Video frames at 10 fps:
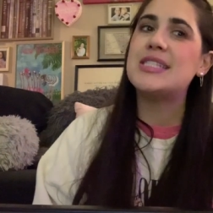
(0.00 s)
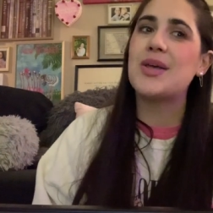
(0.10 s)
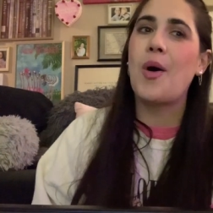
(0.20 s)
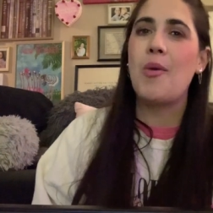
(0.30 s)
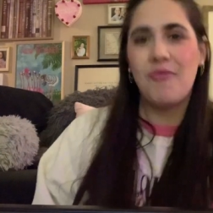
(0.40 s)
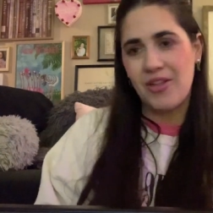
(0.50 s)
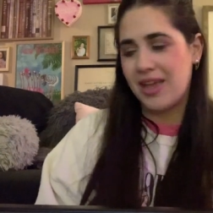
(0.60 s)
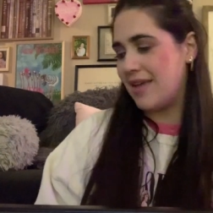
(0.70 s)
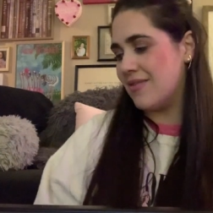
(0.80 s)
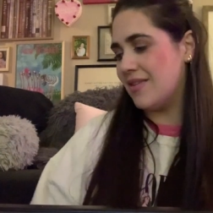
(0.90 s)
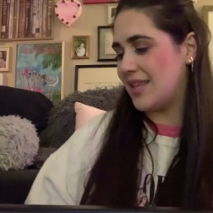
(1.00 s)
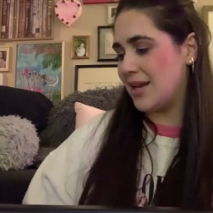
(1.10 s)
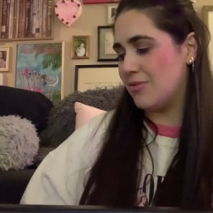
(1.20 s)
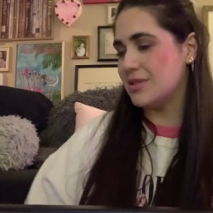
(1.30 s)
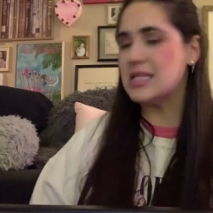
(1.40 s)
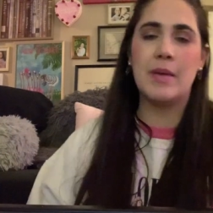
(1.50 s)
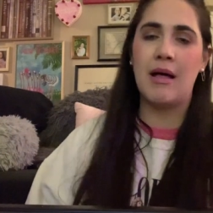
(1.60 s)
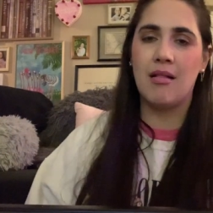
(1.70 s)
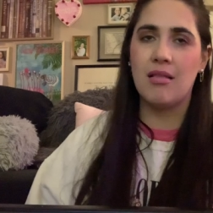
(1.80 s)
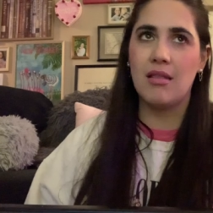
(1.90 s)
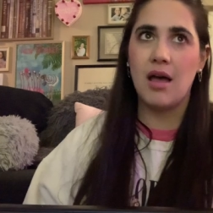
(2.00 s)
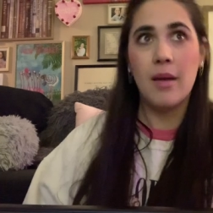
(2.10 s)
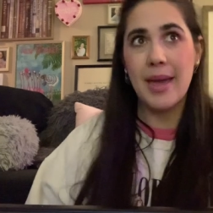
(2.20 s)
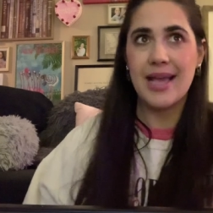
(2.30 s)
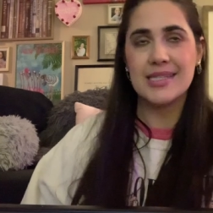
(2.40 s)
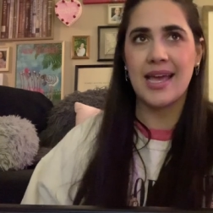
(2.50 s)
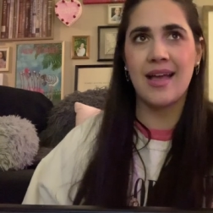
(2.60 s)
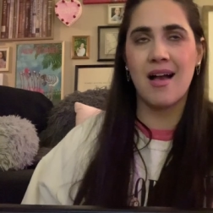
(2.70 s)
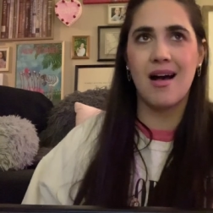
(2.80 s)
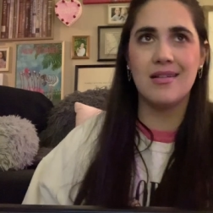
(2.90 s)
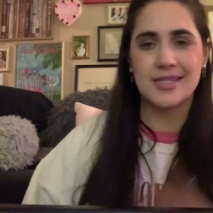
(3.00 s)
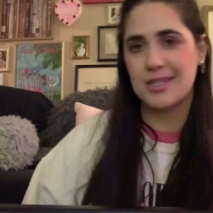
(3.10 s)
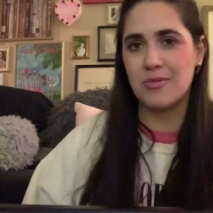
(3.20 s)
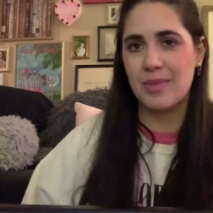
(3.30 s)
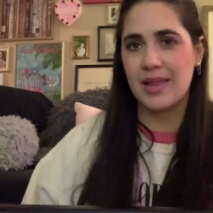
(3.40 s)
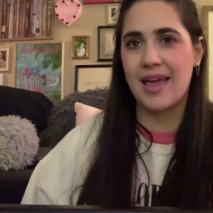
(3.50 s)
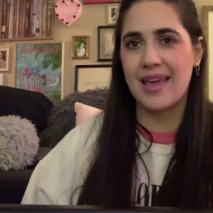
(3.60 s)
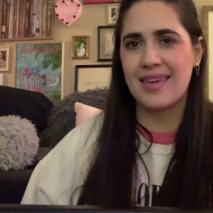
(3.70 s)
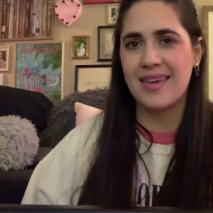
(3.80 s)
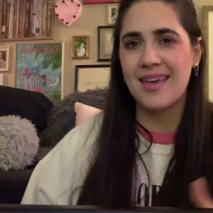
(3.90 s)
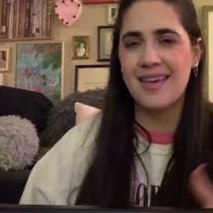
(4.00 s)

So hopefully even if they don't smell amazing, I'll still be like,